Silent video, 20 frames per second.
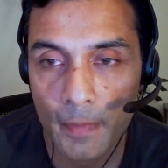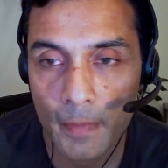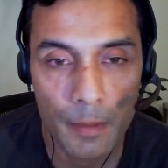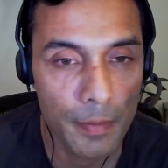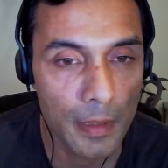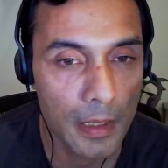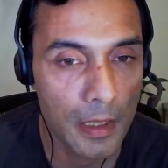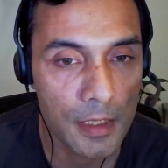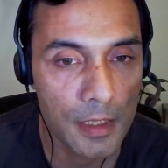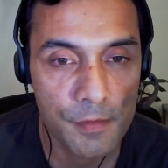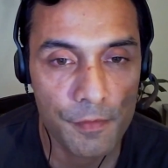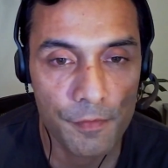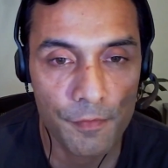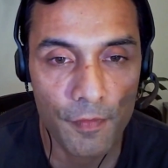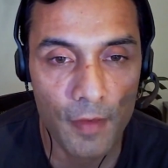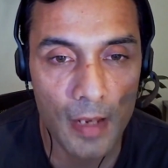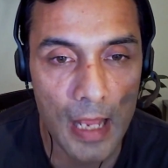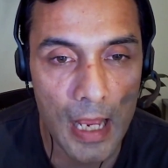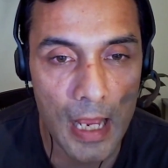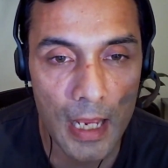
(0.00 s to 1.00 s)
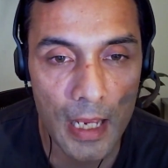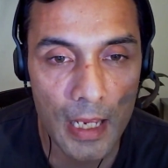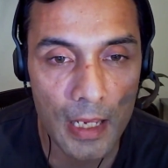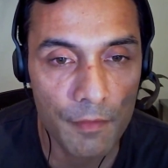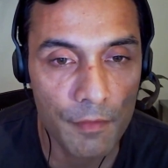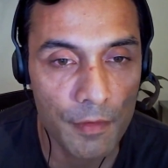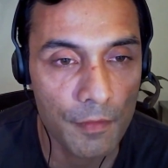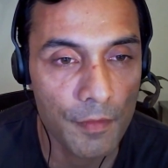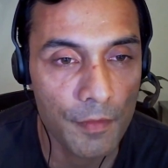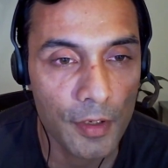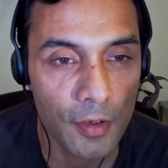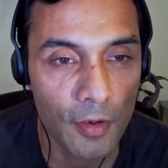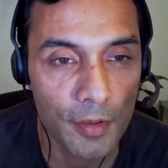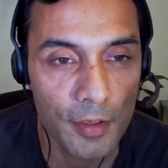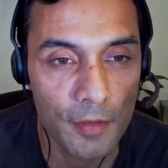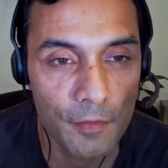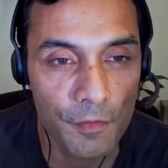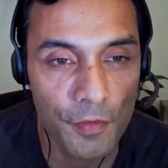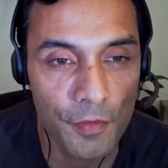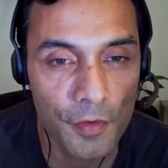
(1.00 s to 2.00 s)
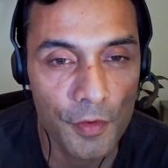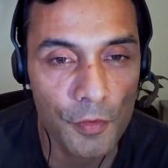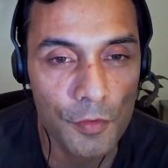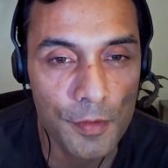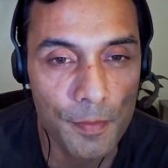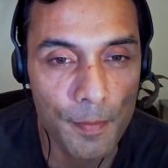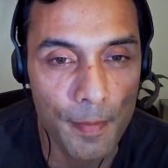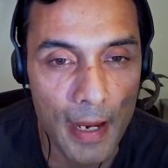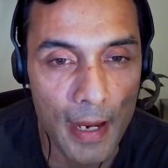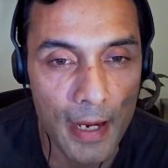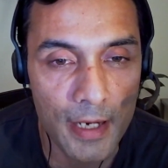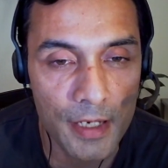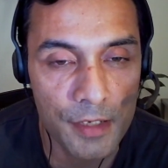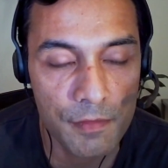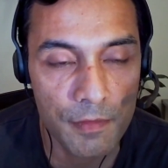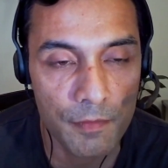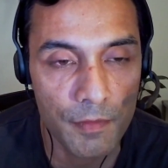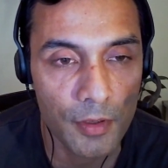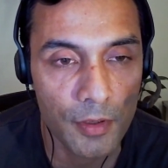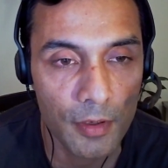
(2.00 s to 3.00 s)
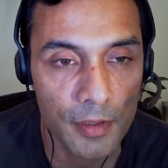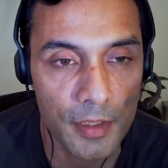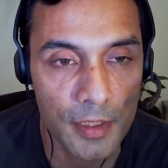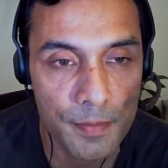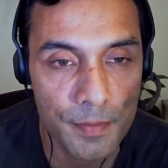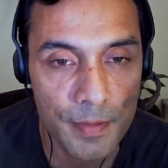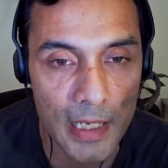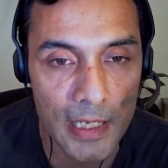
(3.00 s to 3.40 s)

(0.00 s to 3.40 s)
birds fly, we've recorded fruit bats, we've recorded